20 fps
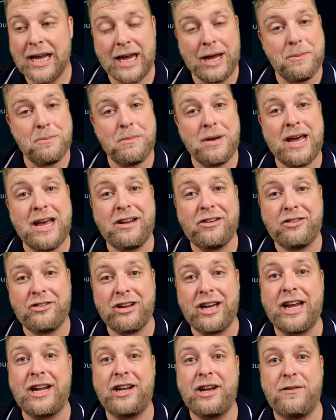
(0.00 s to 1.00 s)
It may
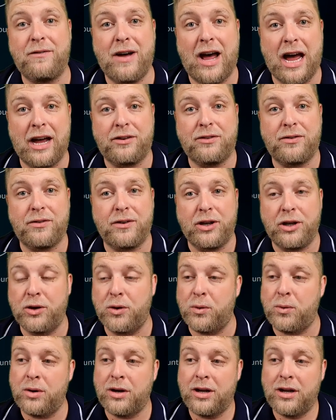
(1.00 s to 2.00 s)
say Device for
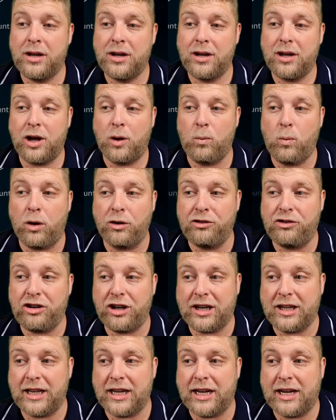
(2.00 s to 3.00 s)
you, and once
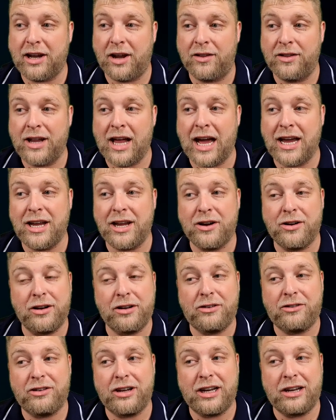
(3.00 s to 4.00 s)
you click on that, you're
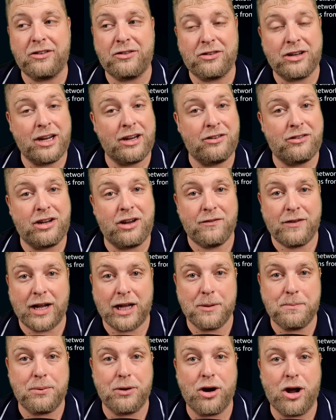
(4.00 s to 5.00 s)
going to see it says
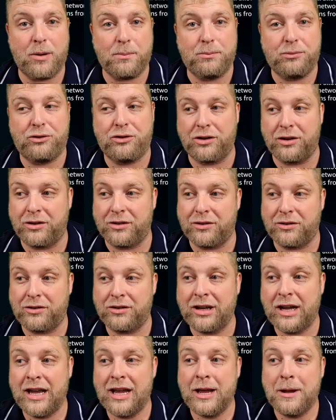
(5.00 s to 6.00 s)
Developer
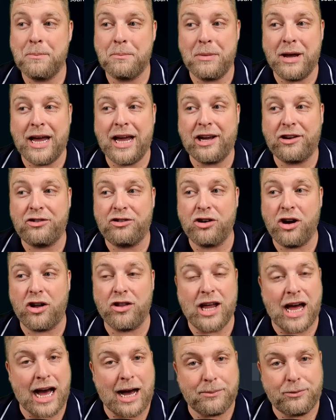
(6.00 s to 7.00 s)
Options. Make sure
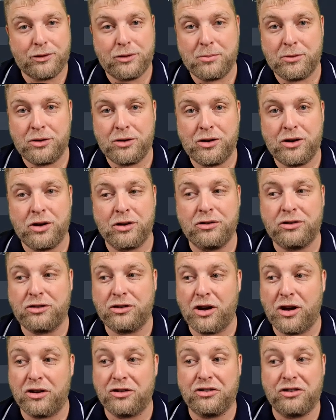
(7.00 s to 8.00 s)
that Apps from Unknown
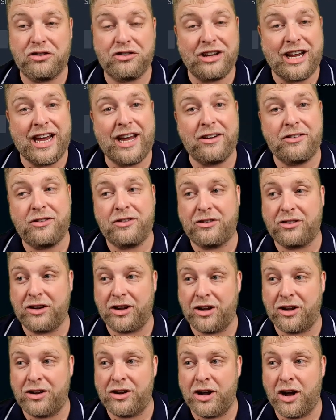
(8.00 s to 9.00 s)
Sources is
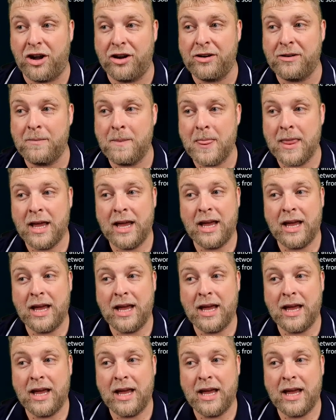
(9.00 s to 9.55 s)
turned on,